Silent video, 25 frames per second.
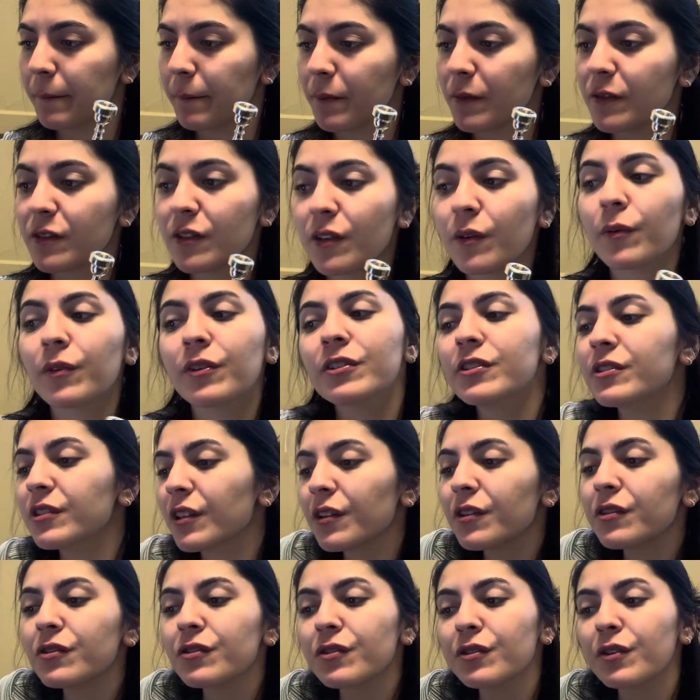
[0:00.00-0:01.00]
So we're just
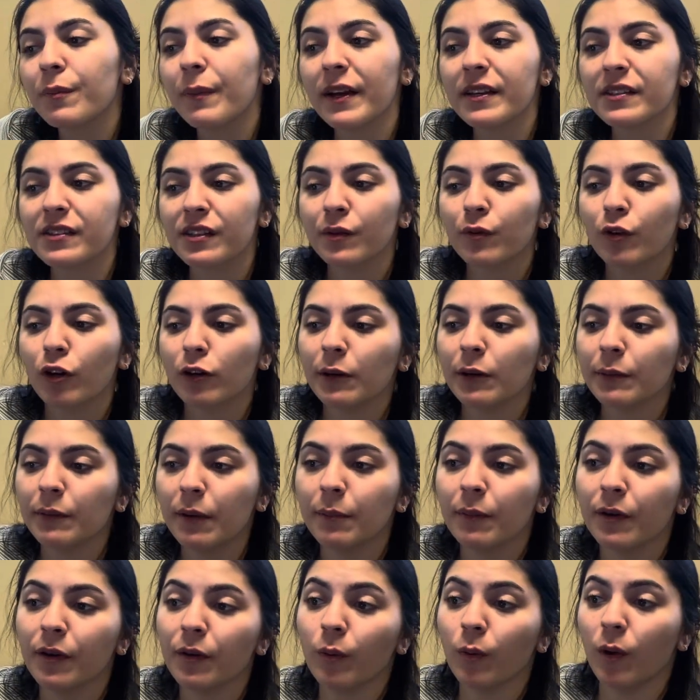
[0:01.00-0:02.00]
going to do the basic warm-up
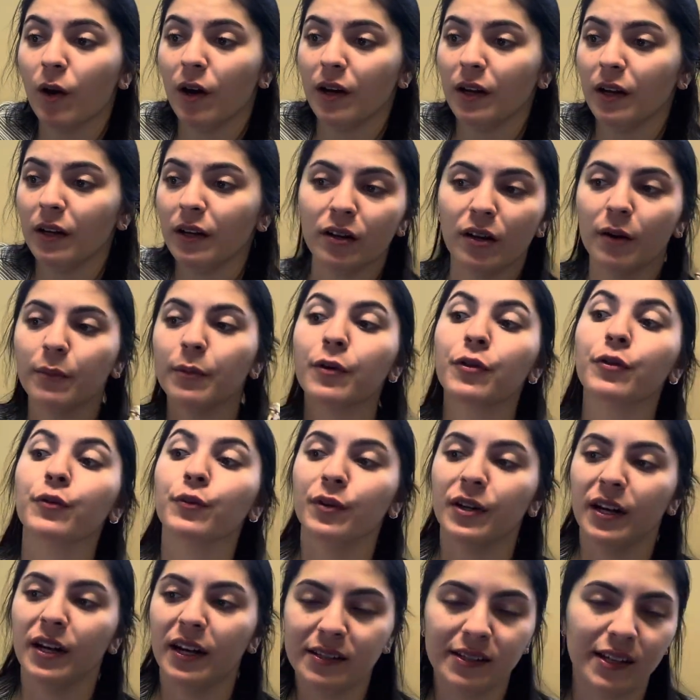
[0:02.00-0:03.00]
number 1, or number
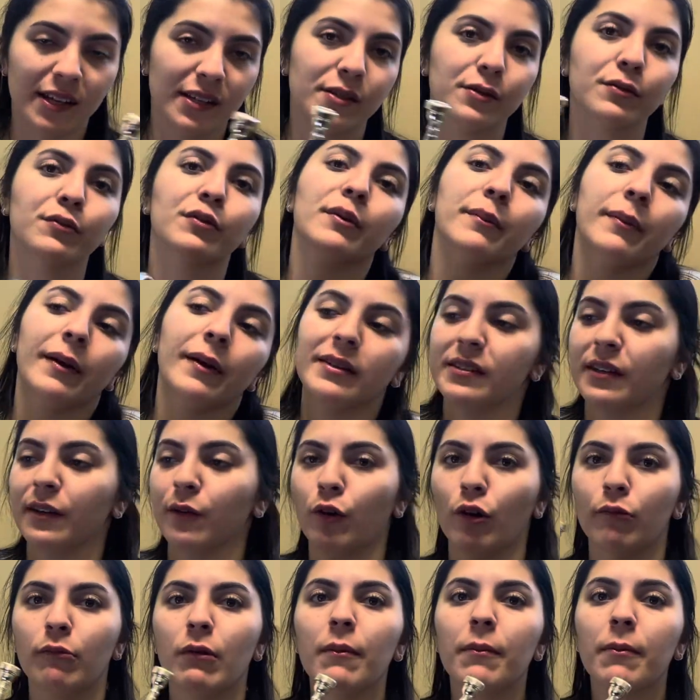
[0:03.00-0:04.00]
3. It says 3 basic
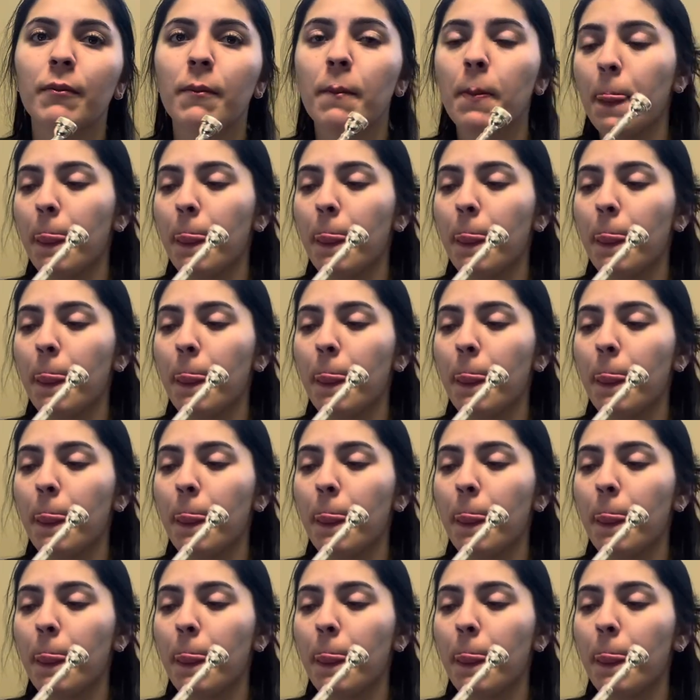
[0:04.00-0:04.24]
warm-up.